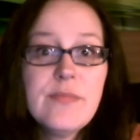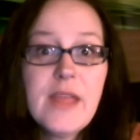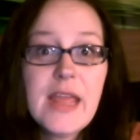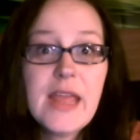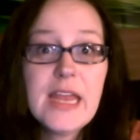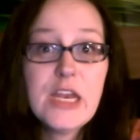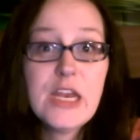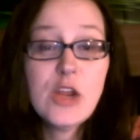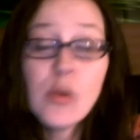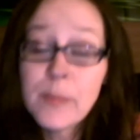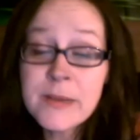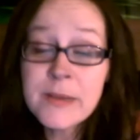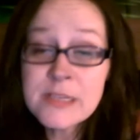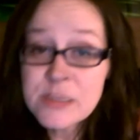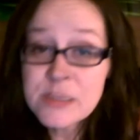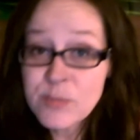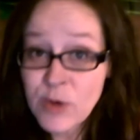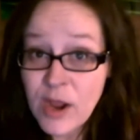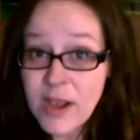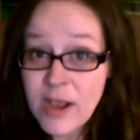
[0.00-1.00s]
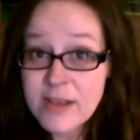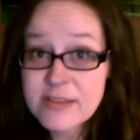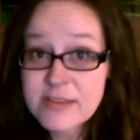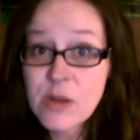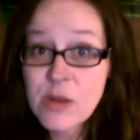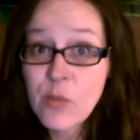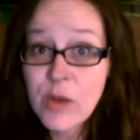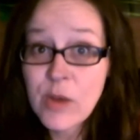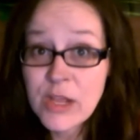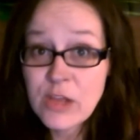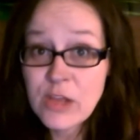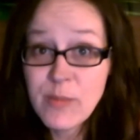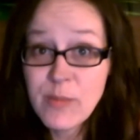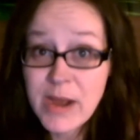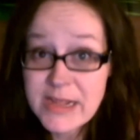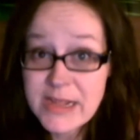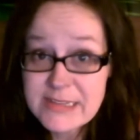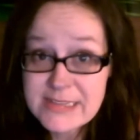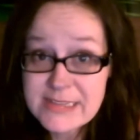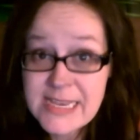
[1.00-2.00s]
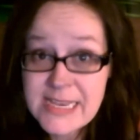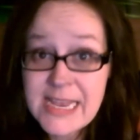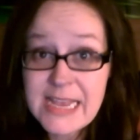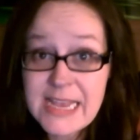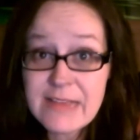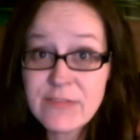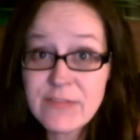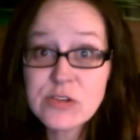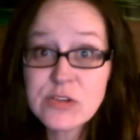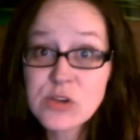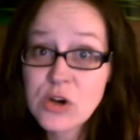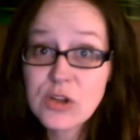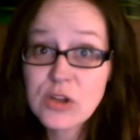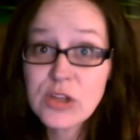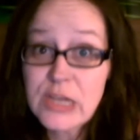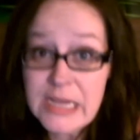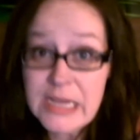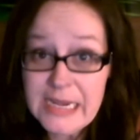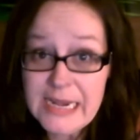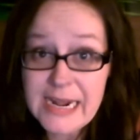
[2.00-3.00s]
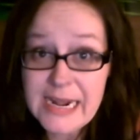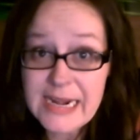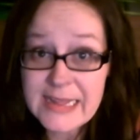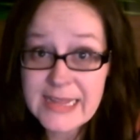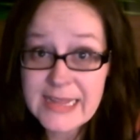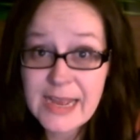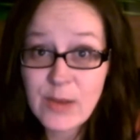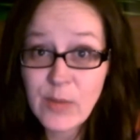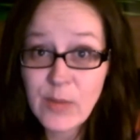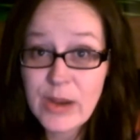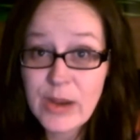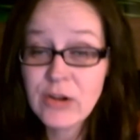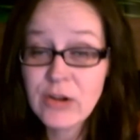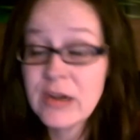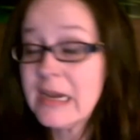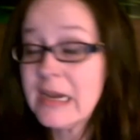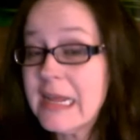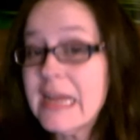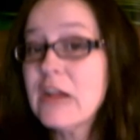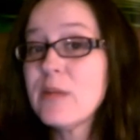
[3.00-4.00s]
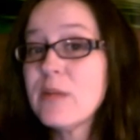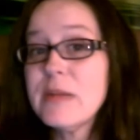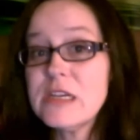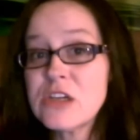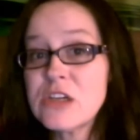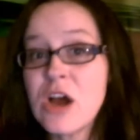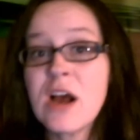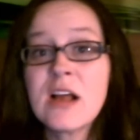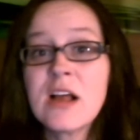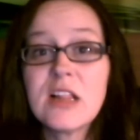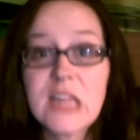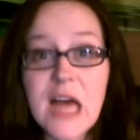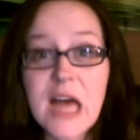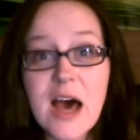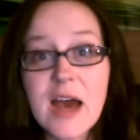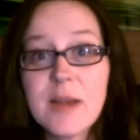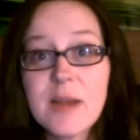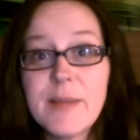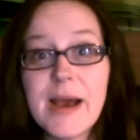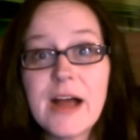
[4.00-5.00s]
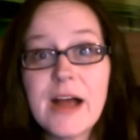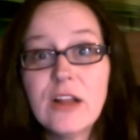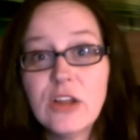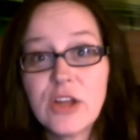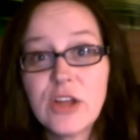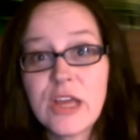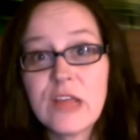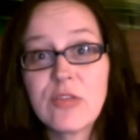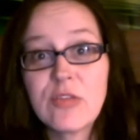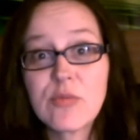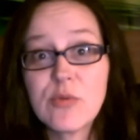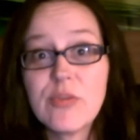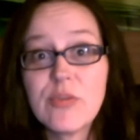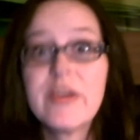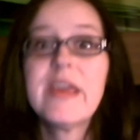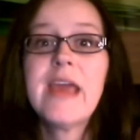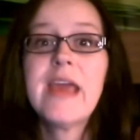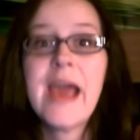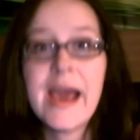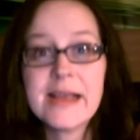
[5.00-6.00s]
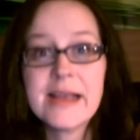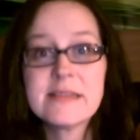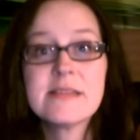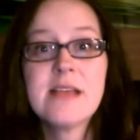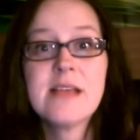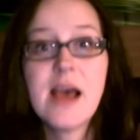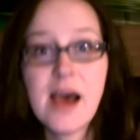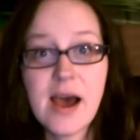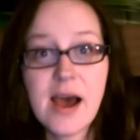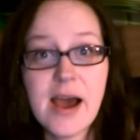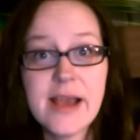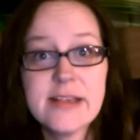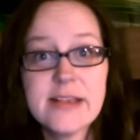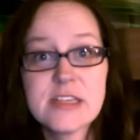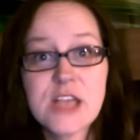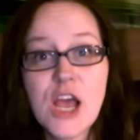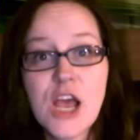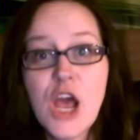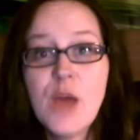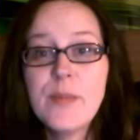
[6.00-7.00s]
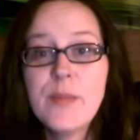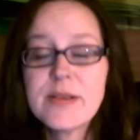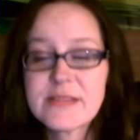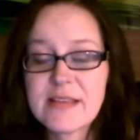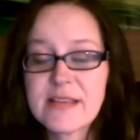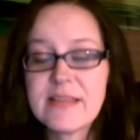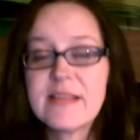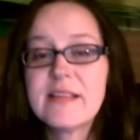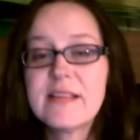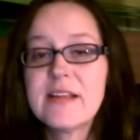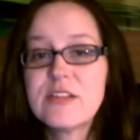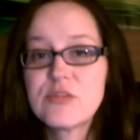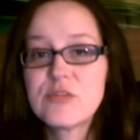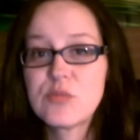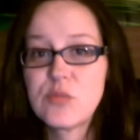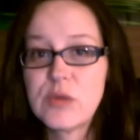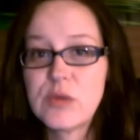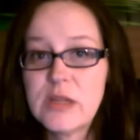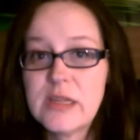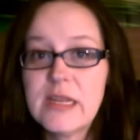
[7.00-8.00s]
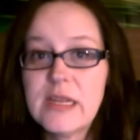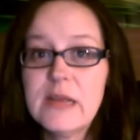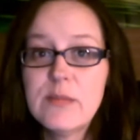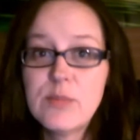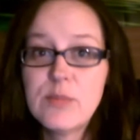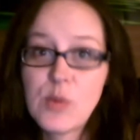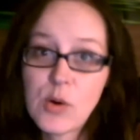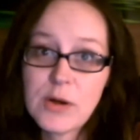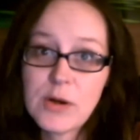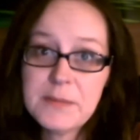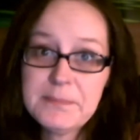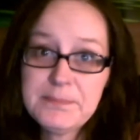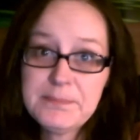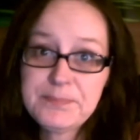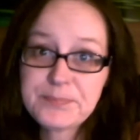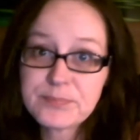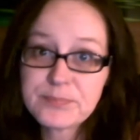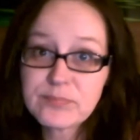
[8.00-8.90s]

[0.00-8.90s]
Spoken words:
And you'll be surprised at what you might see if you start looking at it that way. You're hear me talk a lot about looking through the cat's eyes because I think that's really important.